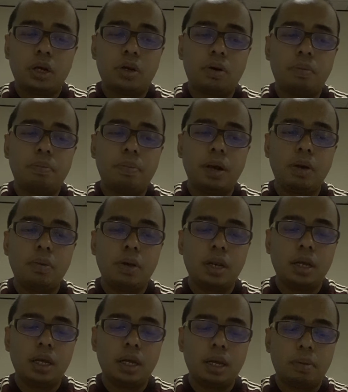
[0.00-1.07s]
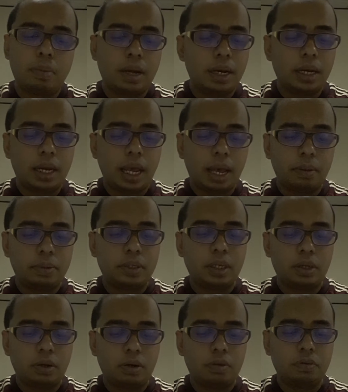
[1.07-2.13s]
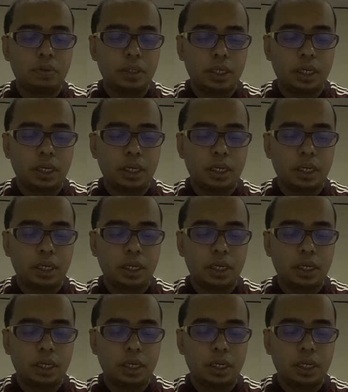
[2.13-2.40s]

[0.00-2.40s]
Compare with the but absent of